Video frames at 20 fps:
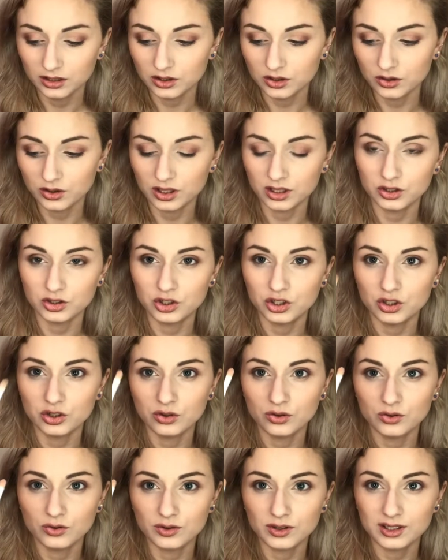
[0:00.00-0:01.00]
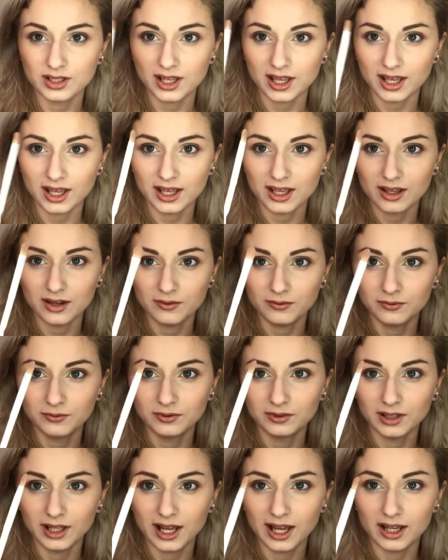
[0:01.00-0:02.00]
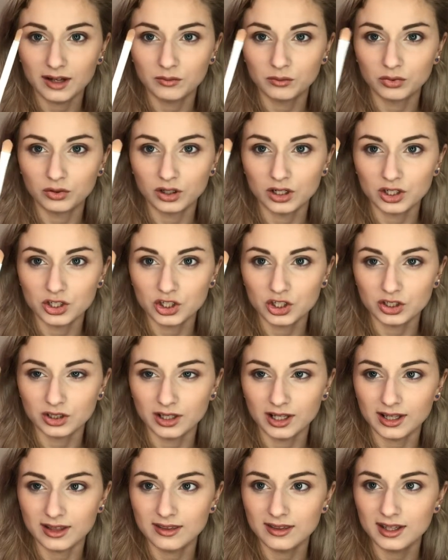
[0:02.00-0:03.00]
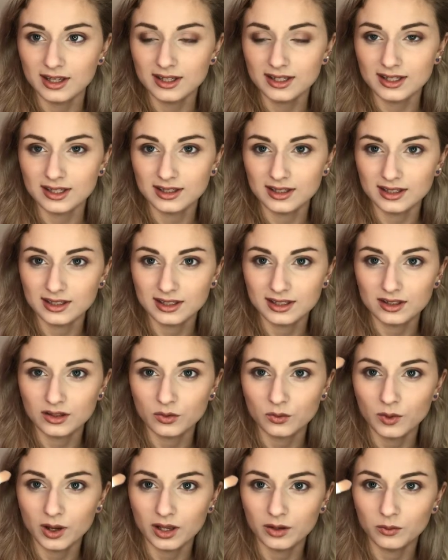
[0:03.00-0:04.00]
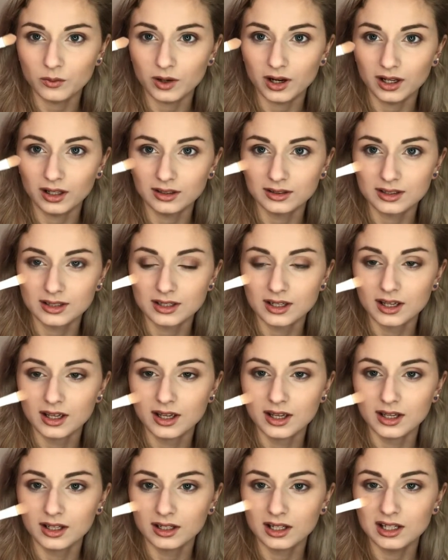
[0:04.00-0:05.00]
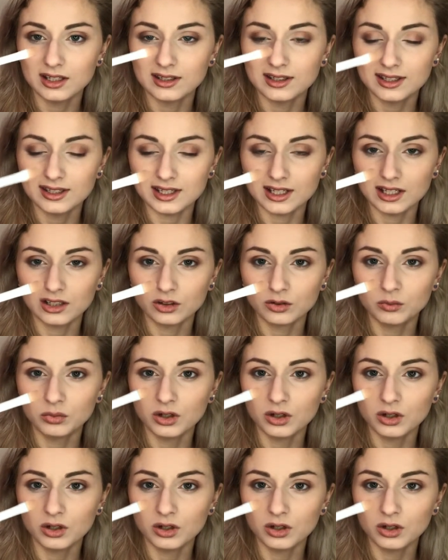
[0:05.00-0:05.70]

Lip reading: You can choose a flat brush like this. This is the Wet n Wild's concealer